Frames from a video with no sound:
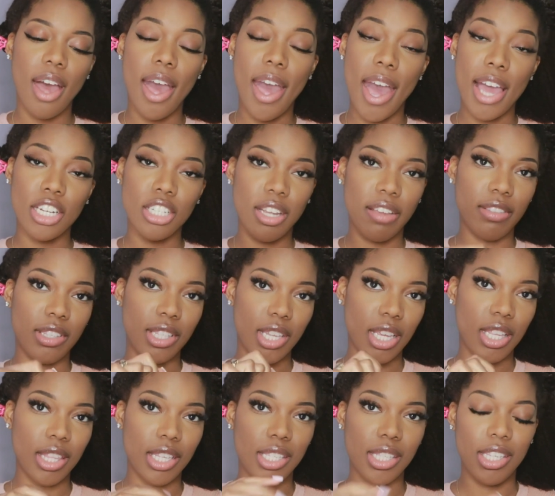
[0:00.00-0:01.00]
I actually have to
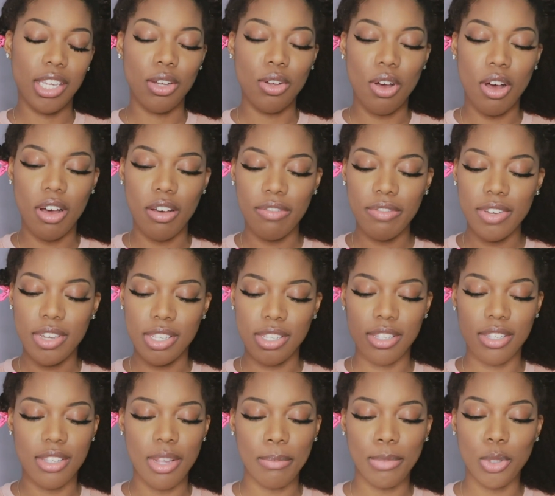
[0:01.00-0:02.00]
take the seal off
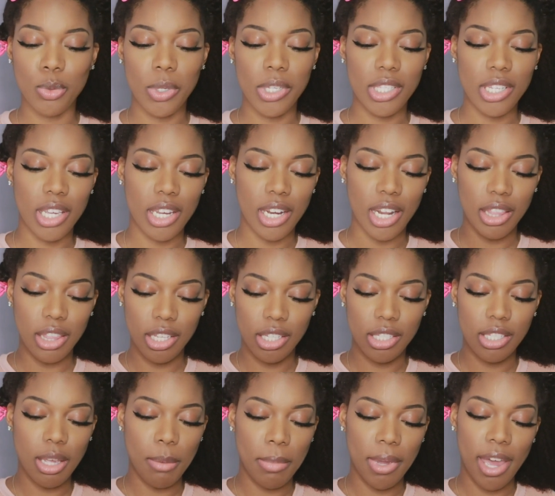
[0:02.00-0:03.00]
because I'm squeezing and
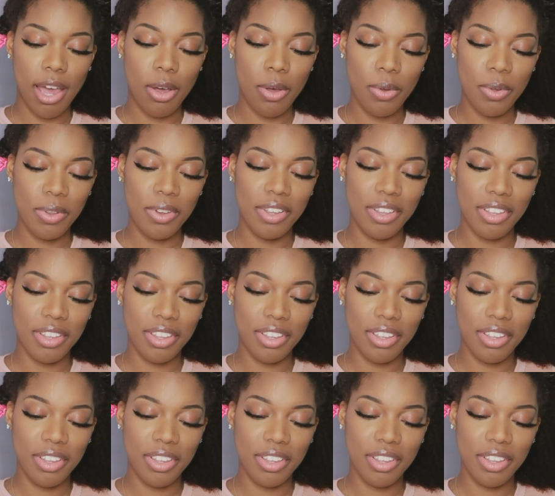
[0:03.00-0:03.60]
nothing's coming out.